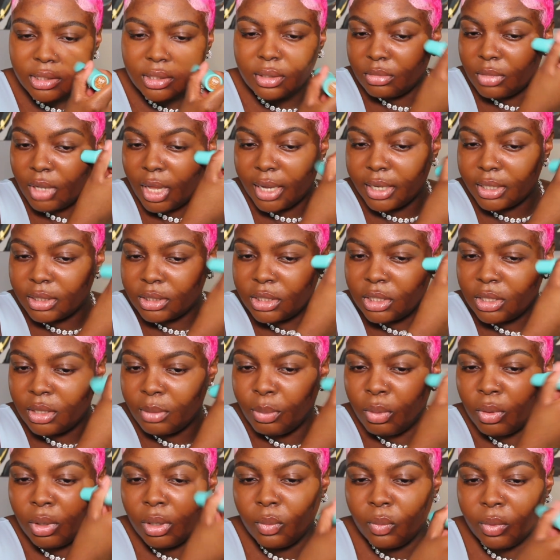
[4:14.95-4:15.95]
like to the
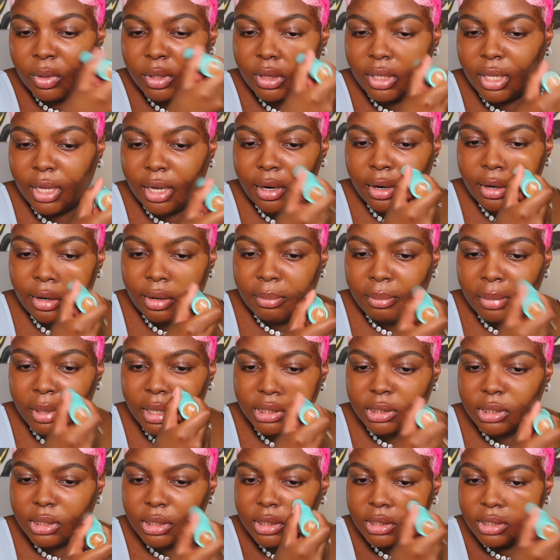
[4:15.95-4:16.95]
point where they're
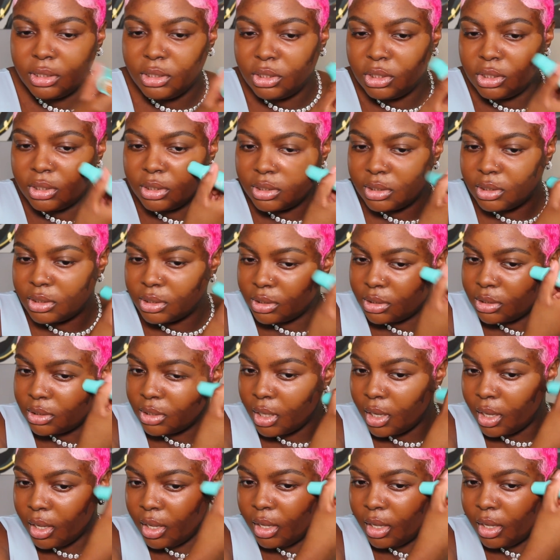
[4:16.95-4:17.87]
basically just